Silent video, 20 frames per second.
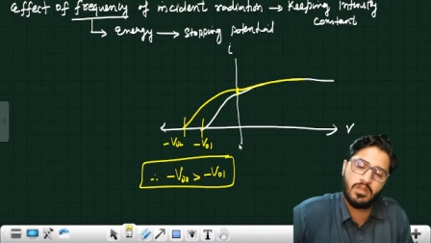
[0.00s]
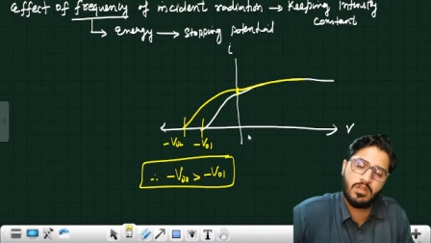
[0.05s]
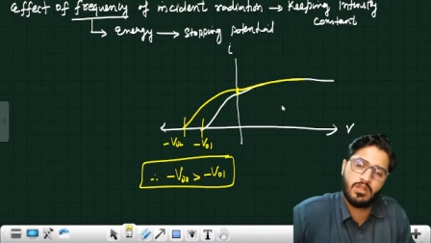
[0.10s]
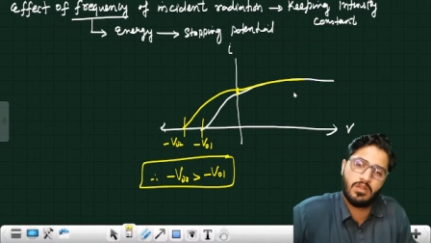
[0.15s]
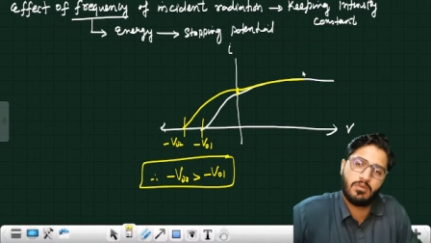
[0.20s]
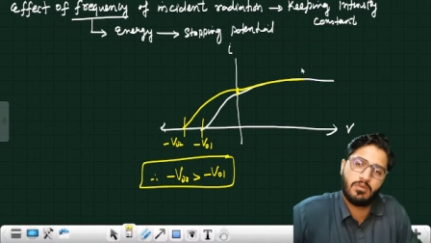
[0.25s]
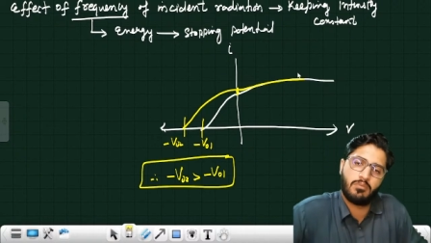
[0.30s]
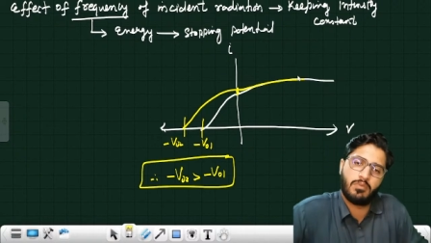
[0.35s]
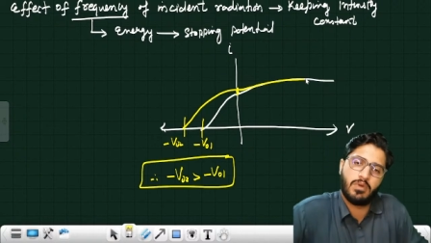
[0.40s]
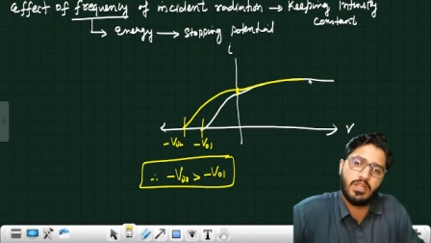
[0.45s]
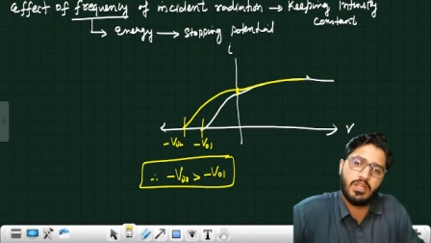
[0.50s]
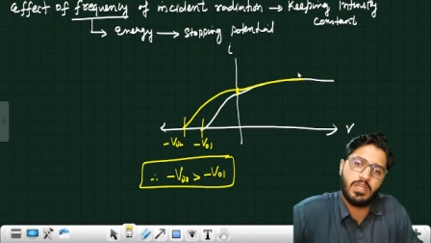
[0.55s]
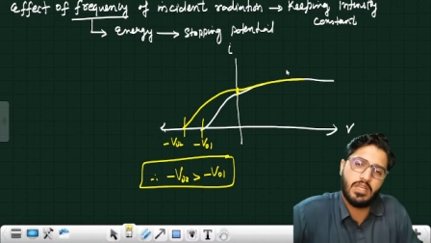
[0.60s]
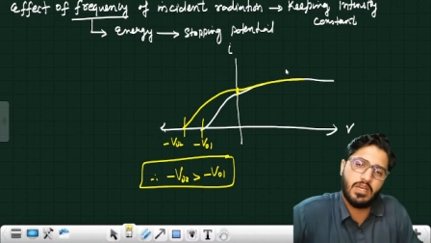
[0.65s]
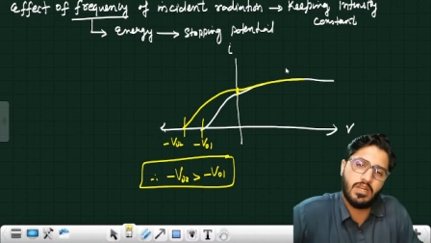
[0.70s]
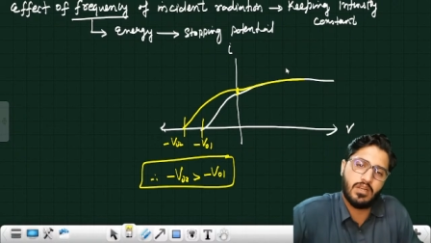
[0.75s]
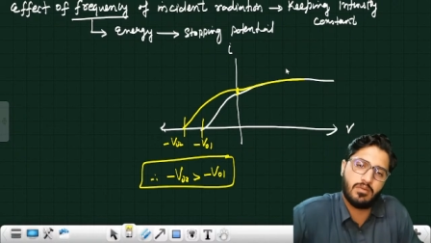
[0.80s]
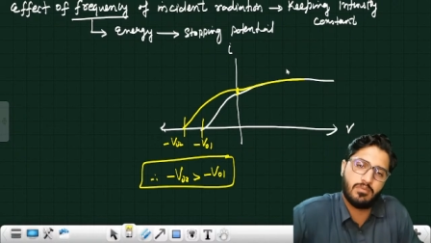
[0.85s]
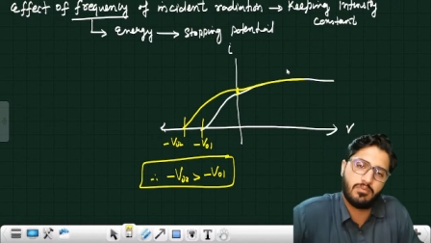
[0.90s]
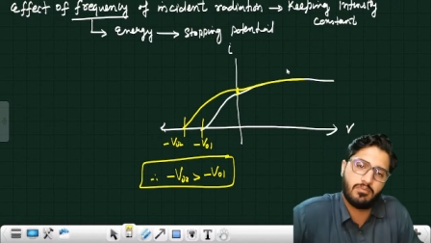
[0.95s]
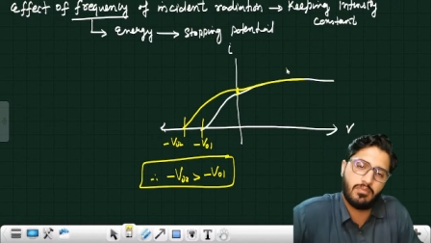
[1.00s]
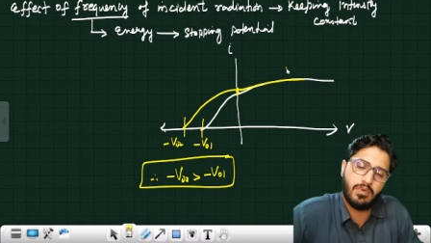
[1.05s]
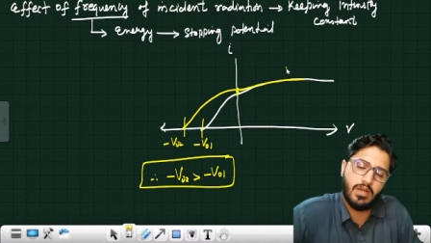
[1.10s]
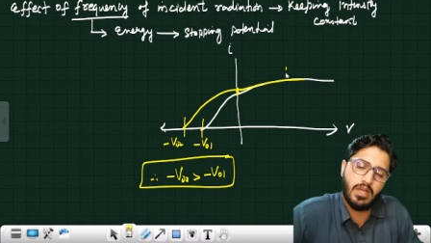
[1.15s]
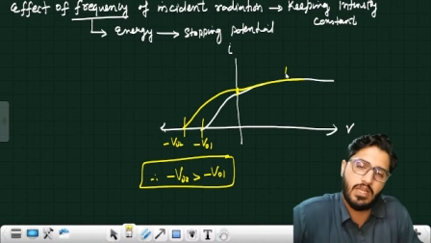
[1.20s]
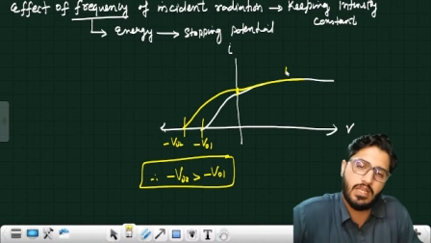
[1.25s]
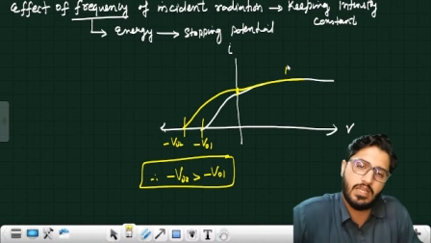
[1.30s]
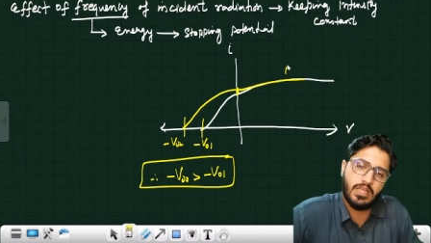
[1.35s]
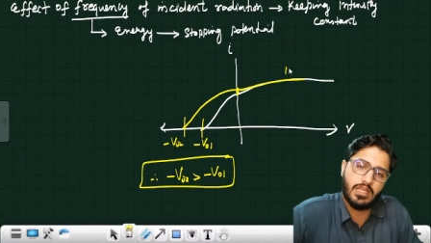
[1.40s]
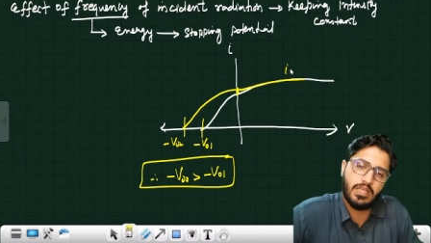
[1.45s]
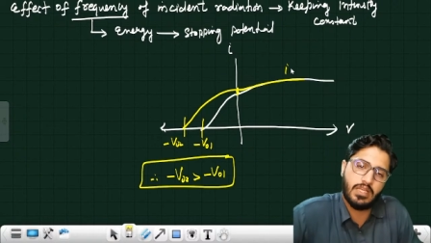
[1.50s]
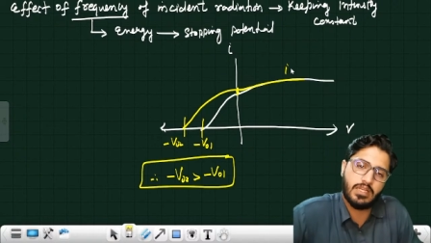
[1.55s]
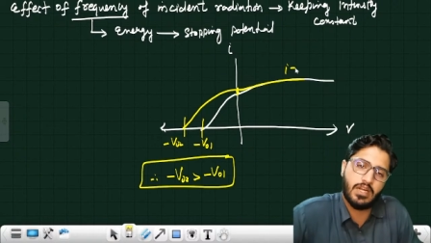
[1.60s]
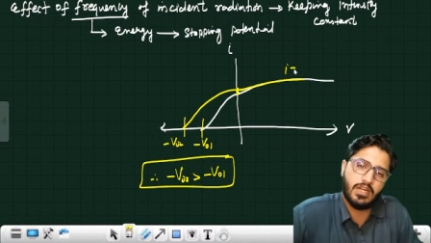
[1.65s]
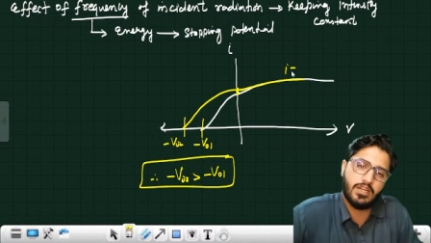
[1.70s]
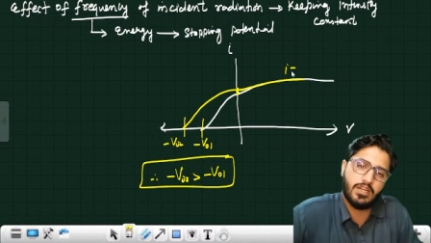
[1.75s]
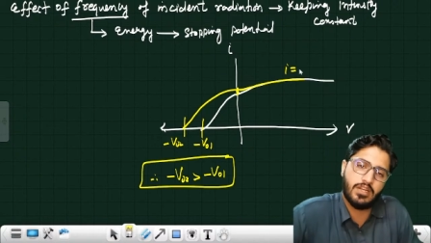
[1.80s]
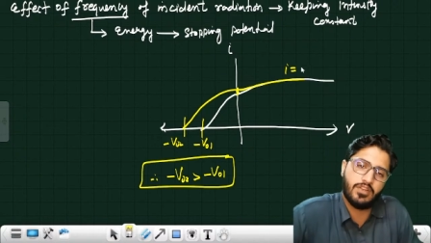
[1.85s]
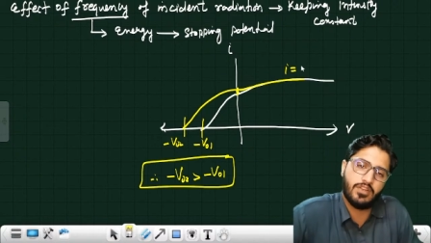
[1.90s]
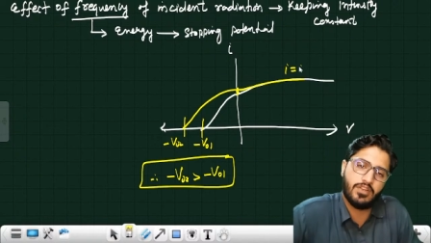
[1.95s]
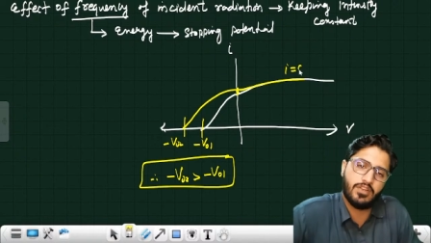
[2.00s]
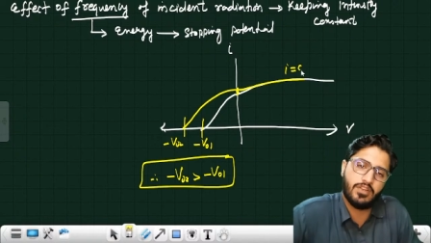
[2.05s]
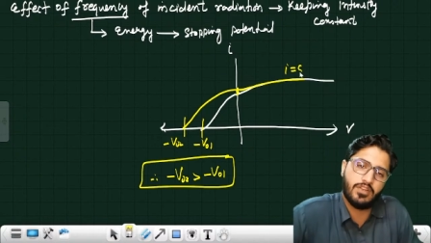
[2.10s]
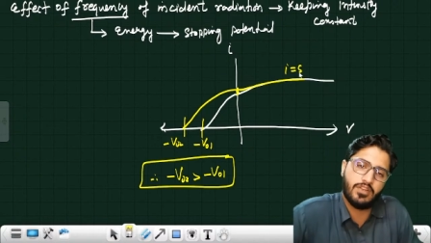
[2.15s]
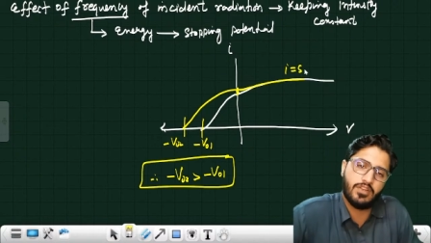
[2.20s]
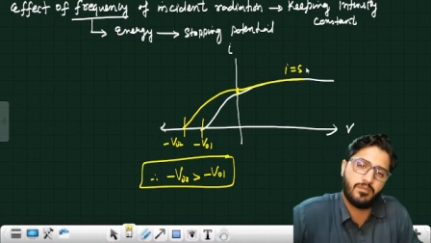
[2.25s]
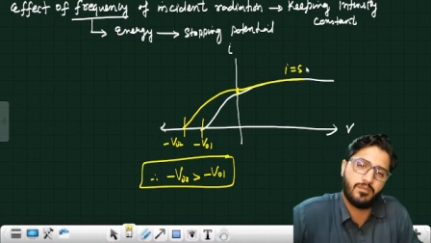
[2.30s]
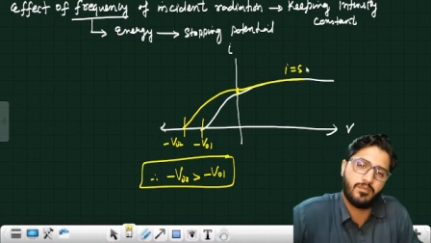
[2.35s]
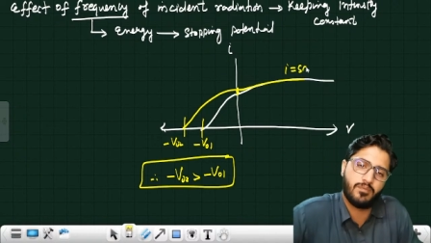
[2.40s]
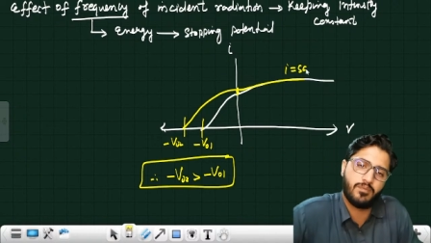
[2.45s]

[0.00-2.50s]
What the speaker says: But here, my current is same.